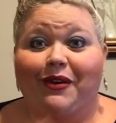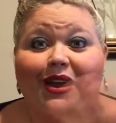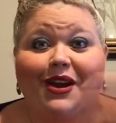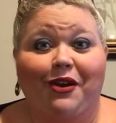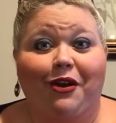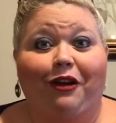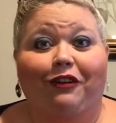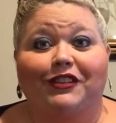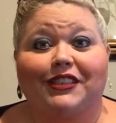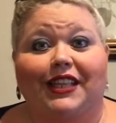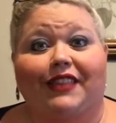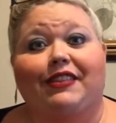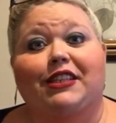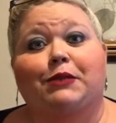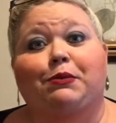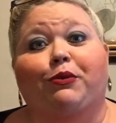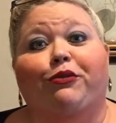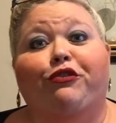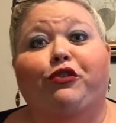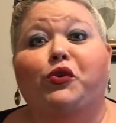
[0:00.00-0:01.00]
I know I've said
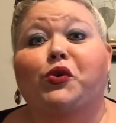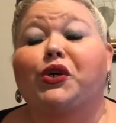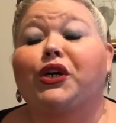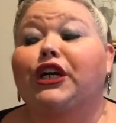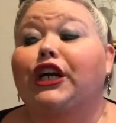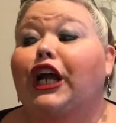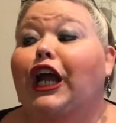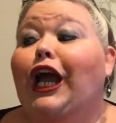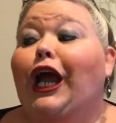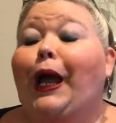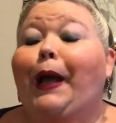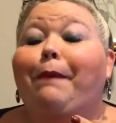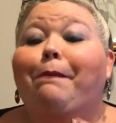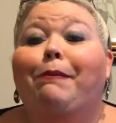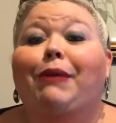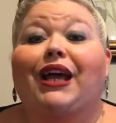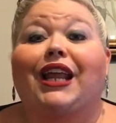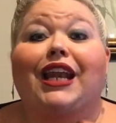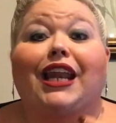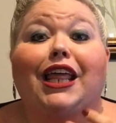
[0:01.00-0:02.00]
this before,
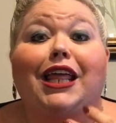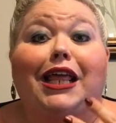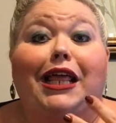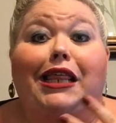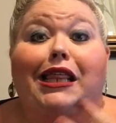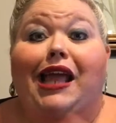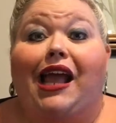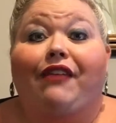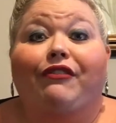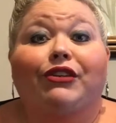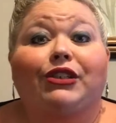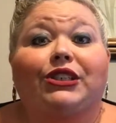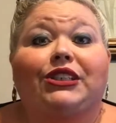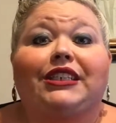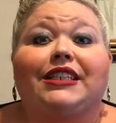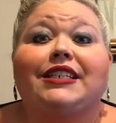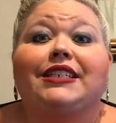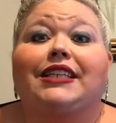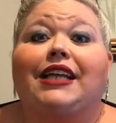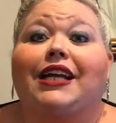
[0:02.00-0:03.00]
but ever
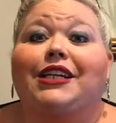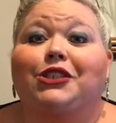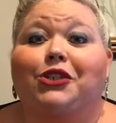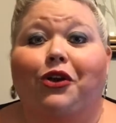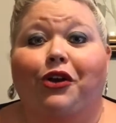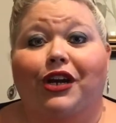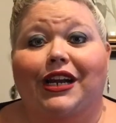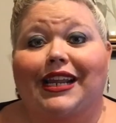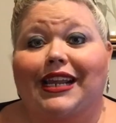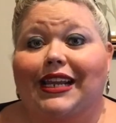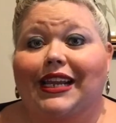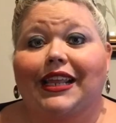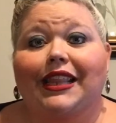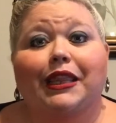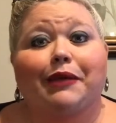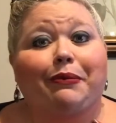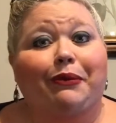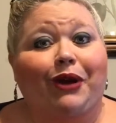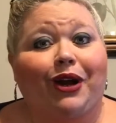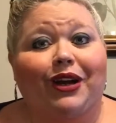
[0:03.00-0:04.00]
since I started getting
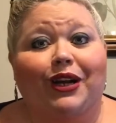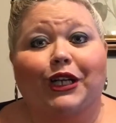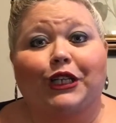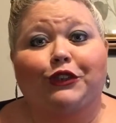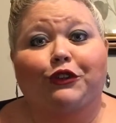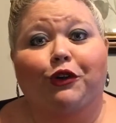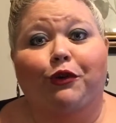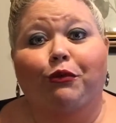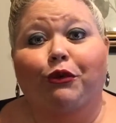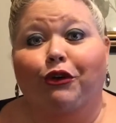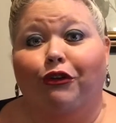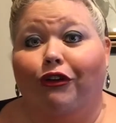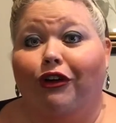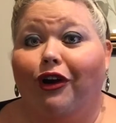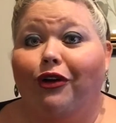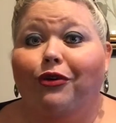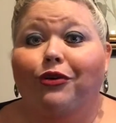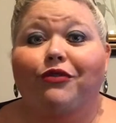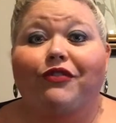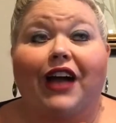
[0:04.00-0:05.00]
the products from
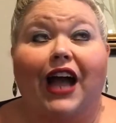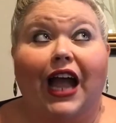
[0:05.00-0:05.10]
Grove,